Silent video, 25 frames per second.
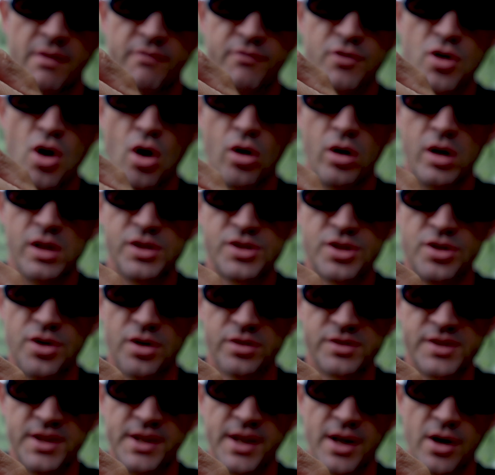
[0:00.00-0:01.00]
Knotless
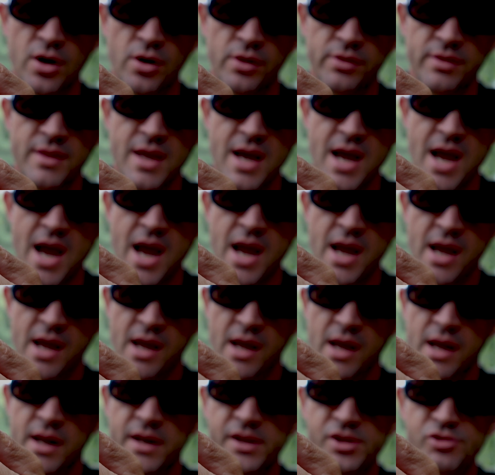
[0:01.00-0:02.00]
knotted it on there,
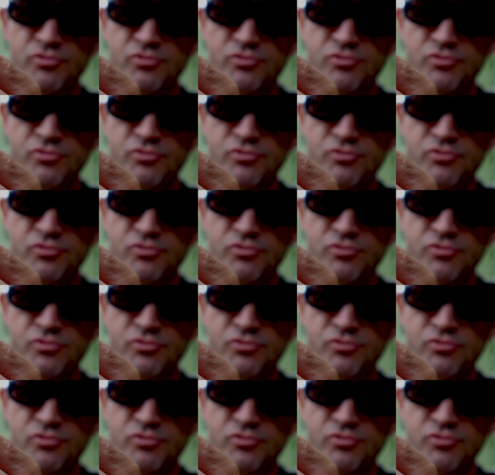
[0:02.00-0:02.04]
and